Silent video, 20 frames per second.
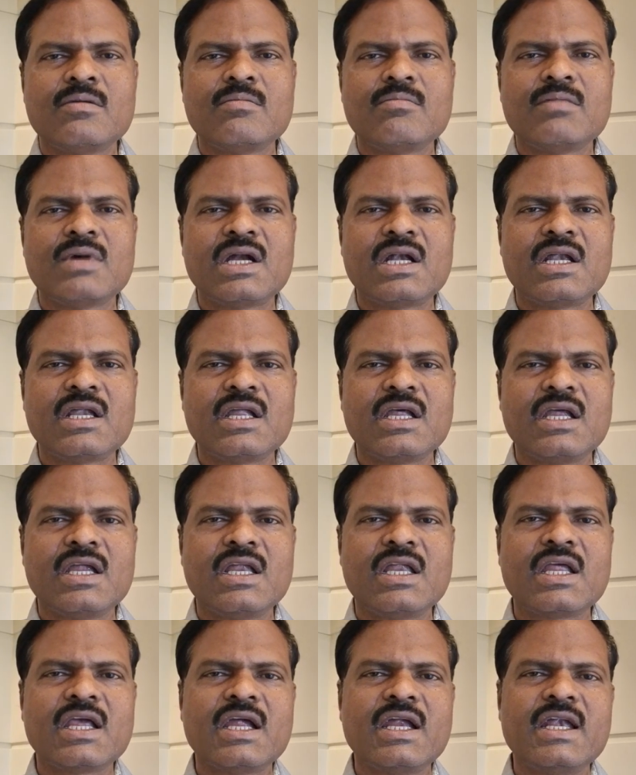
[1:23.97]
but
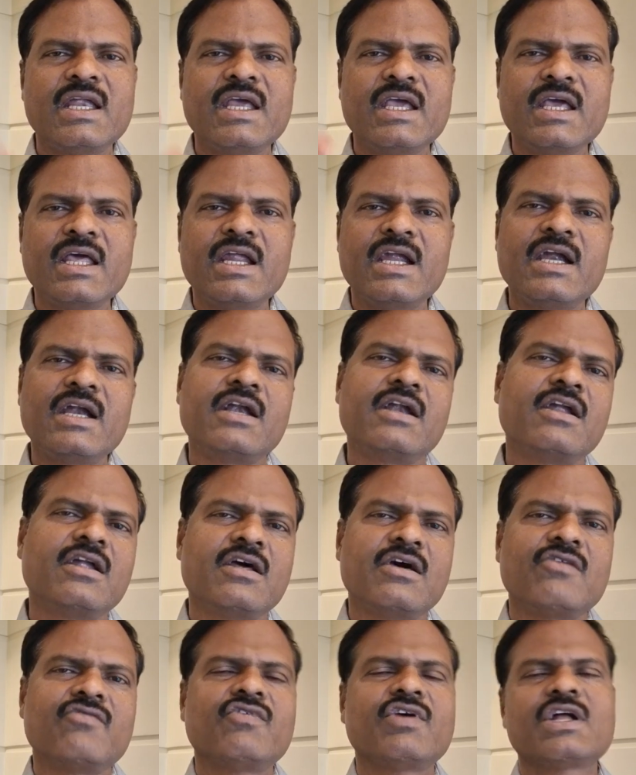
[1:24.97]
it can degrade
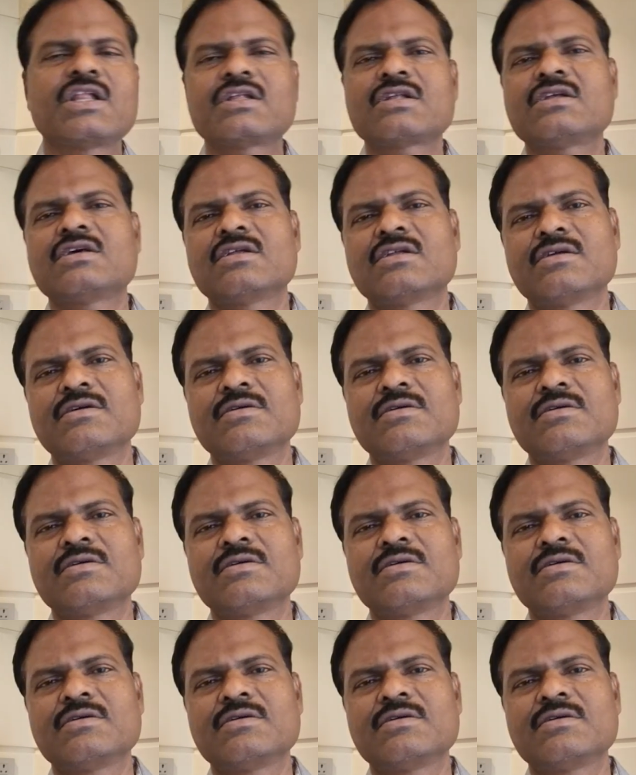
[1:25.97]
faster.